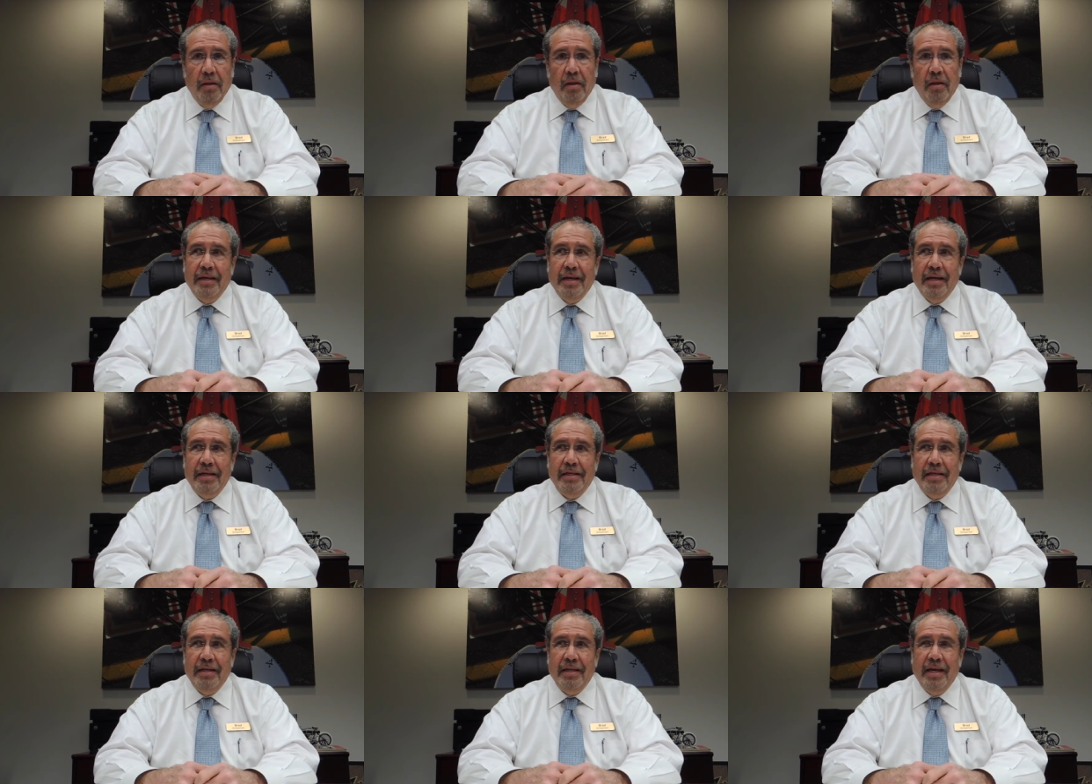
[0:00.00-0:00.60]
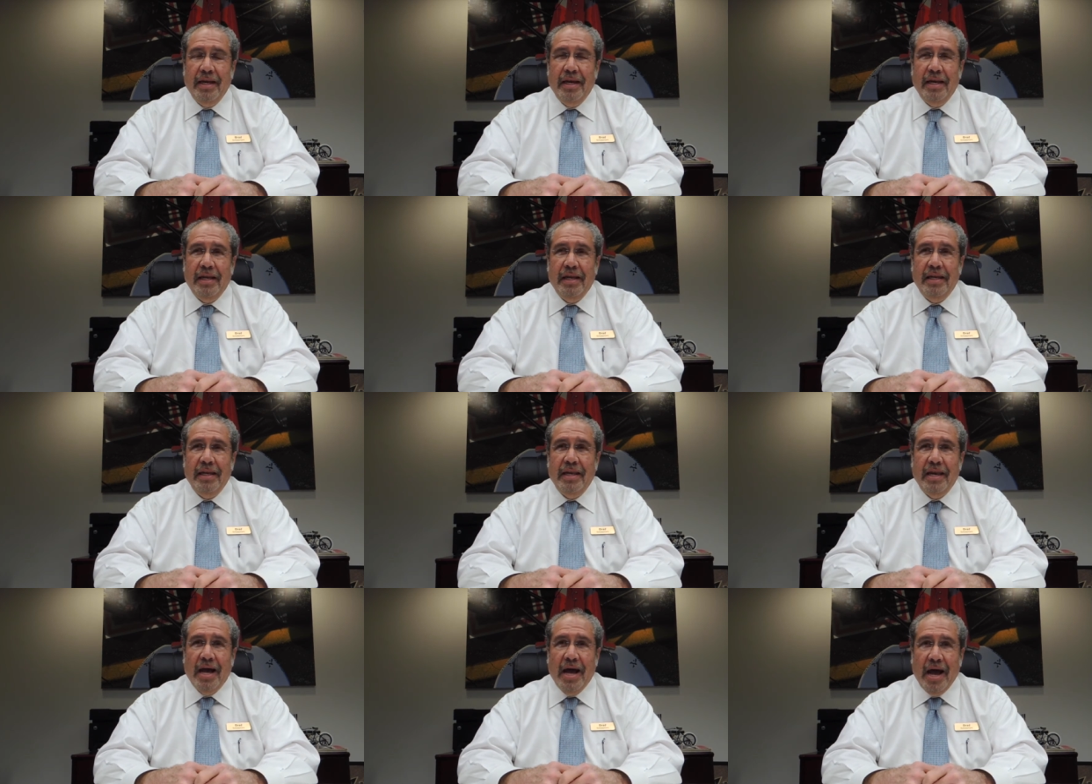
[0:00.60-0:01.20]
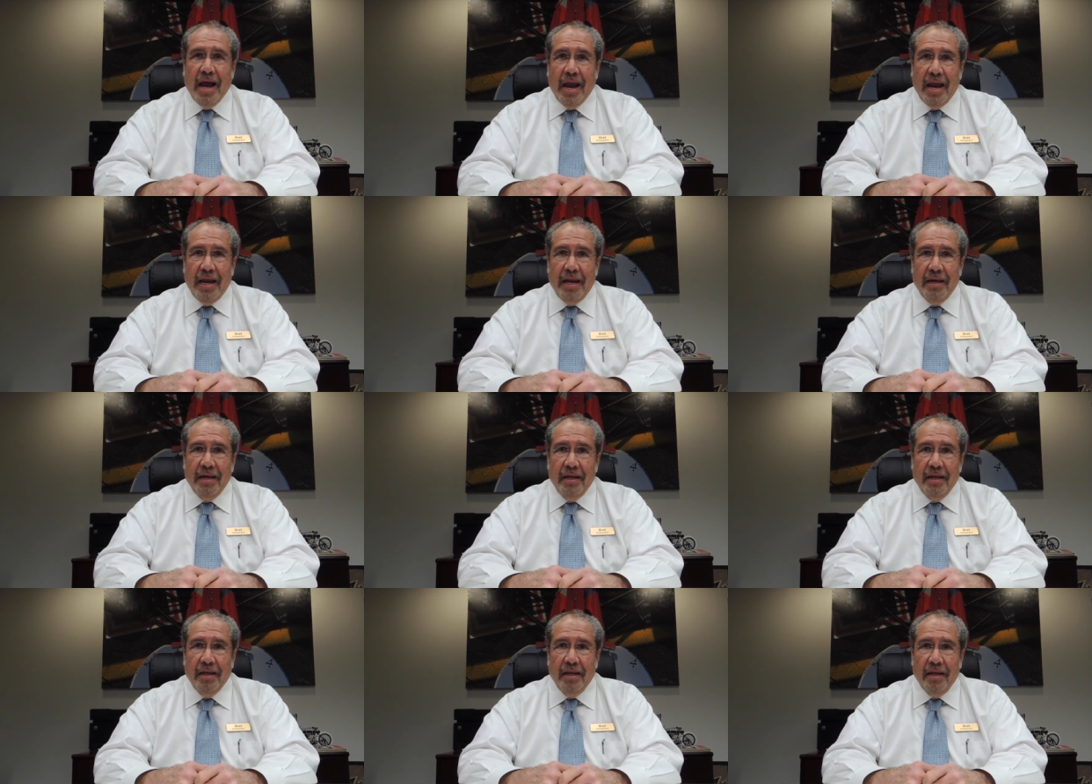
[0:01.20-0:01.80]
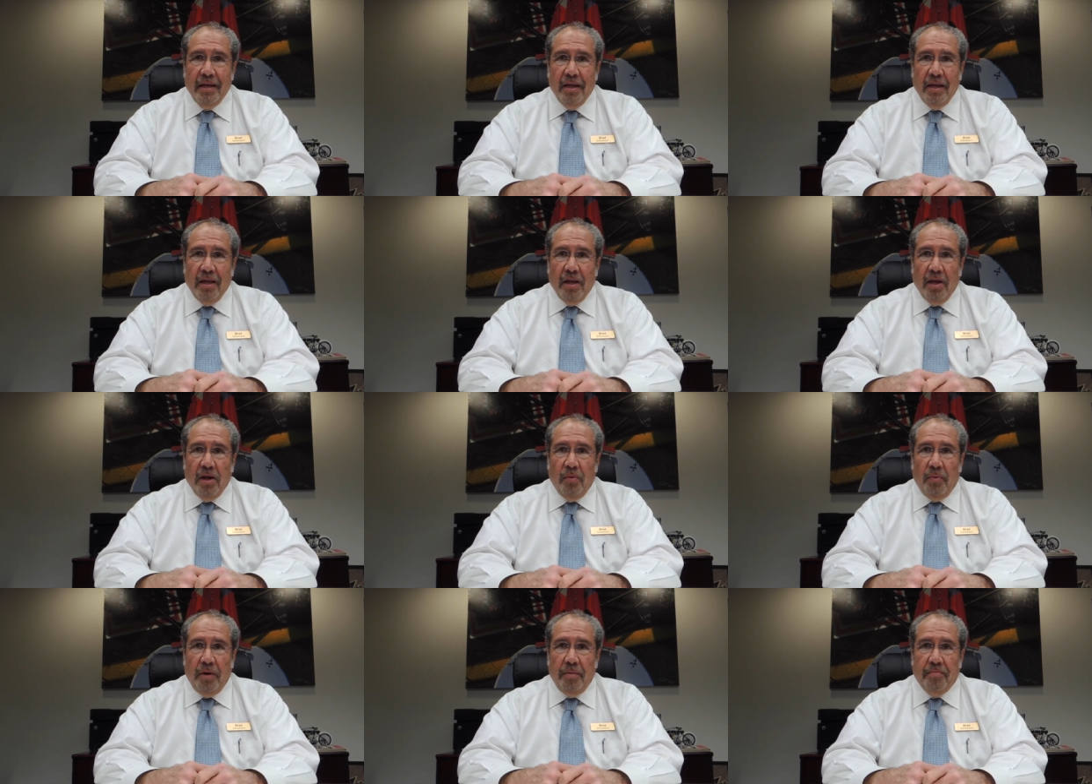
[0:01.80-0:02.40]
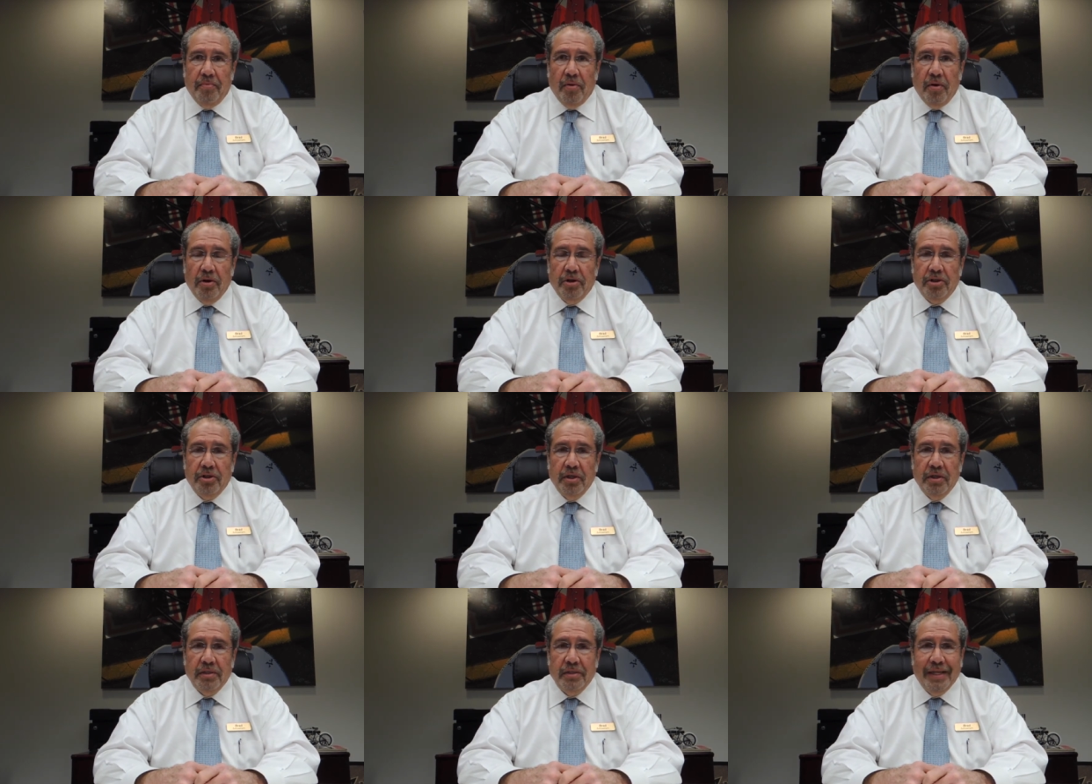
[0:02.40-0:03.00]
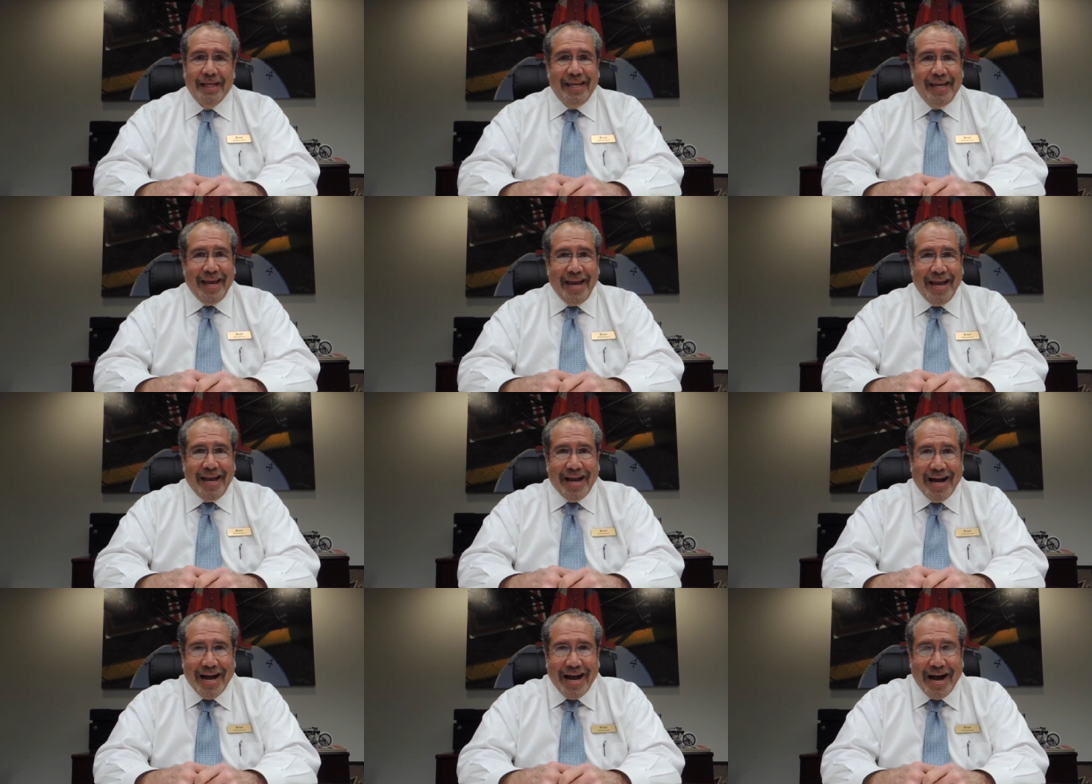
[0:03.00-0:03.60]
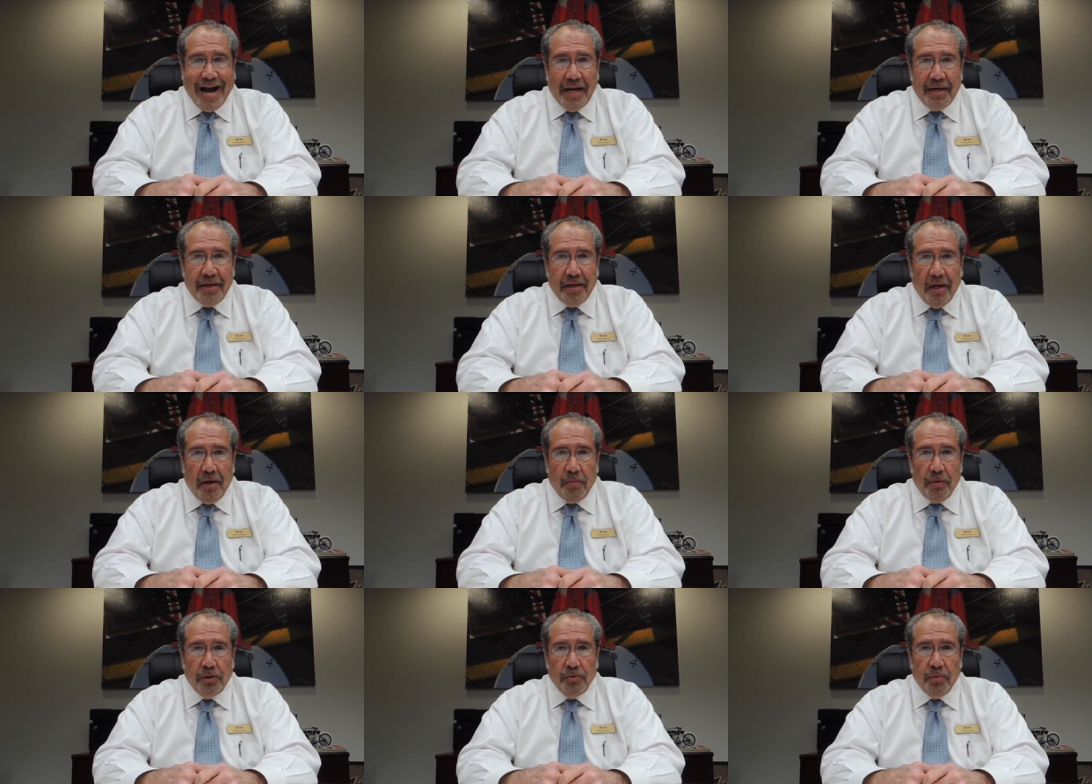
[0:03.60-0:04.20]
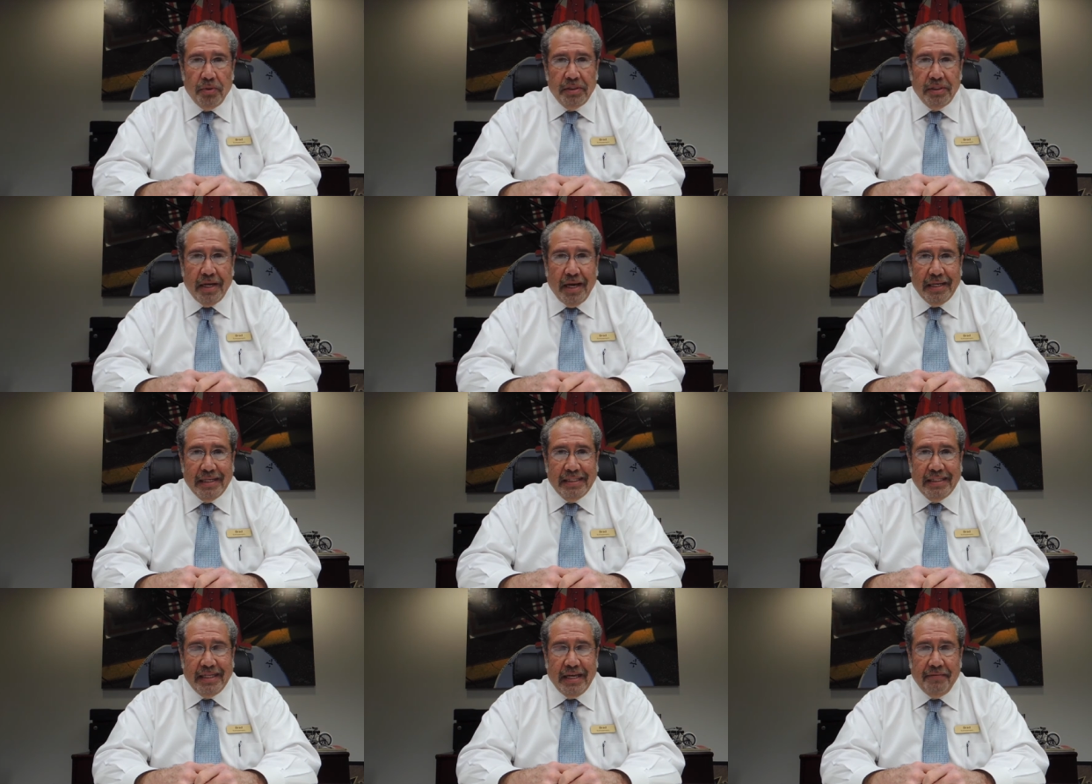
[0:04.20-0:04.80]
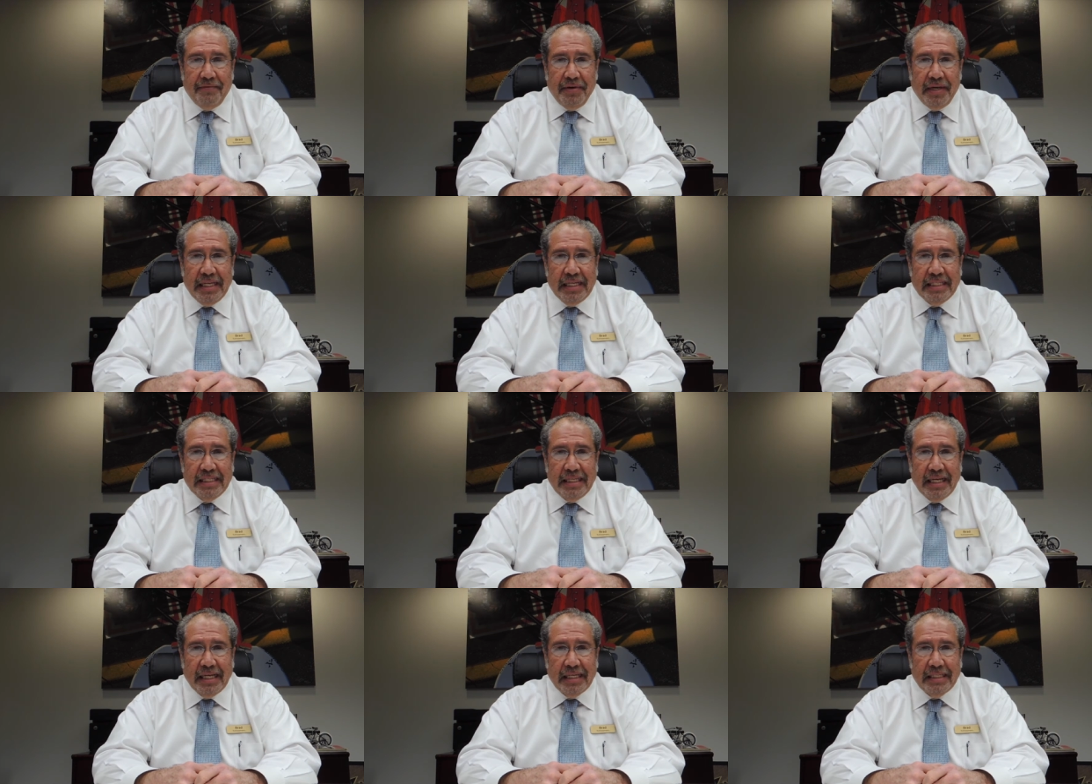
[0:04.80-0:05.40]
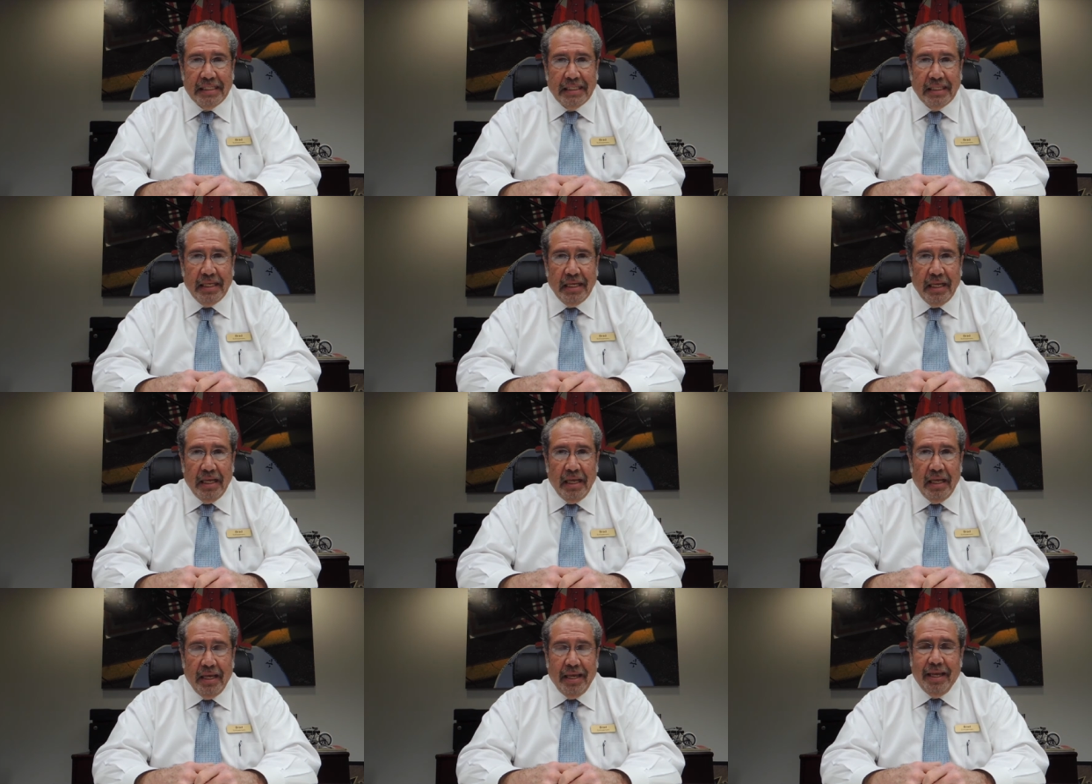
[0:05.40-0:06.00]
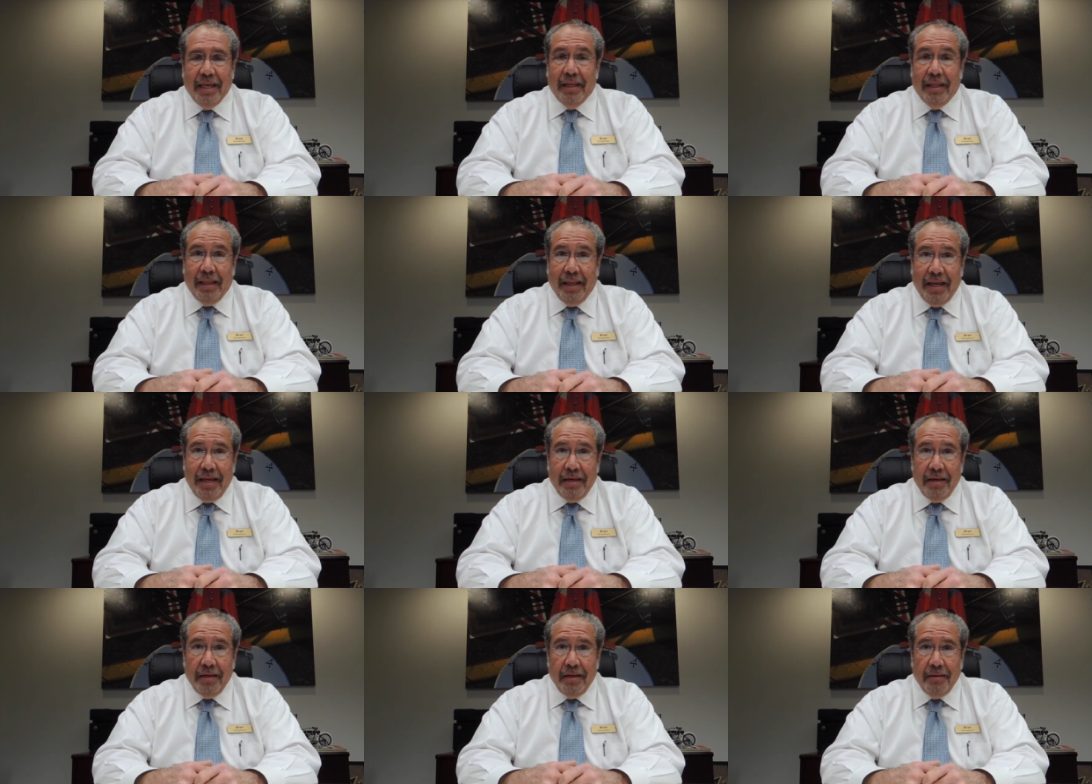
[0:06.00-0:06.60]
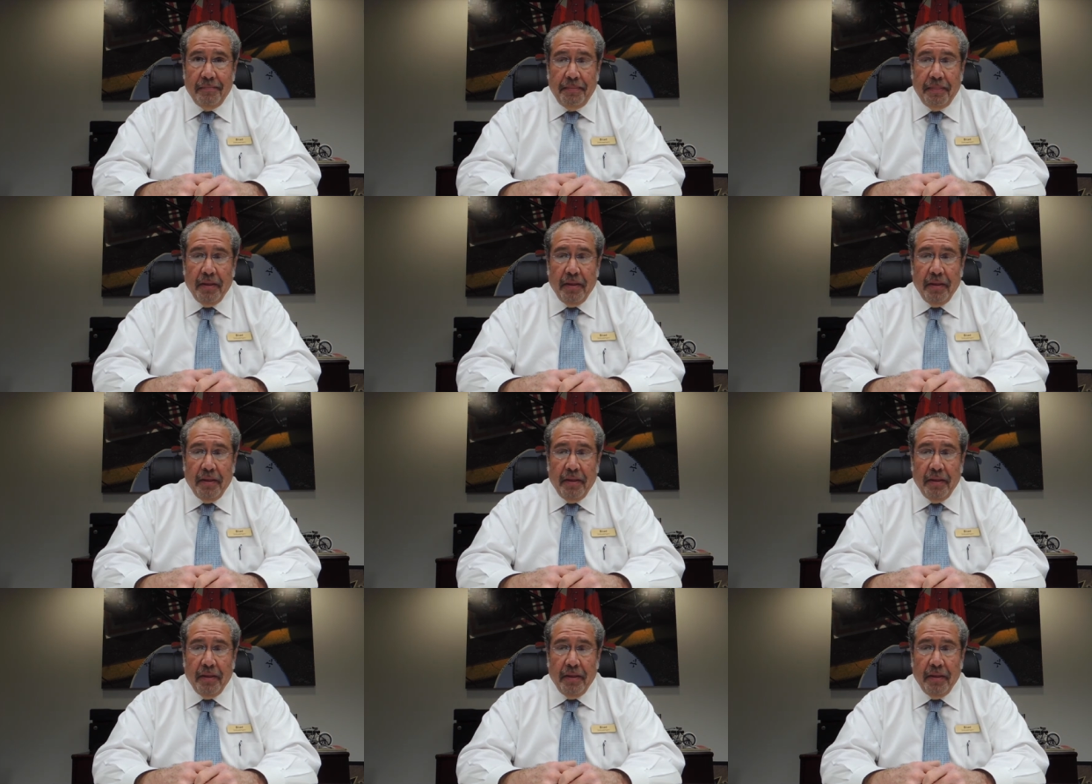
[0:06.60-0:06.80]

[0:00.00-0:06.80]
In 1989, we purchased King Honda, which was on 76th and Layton.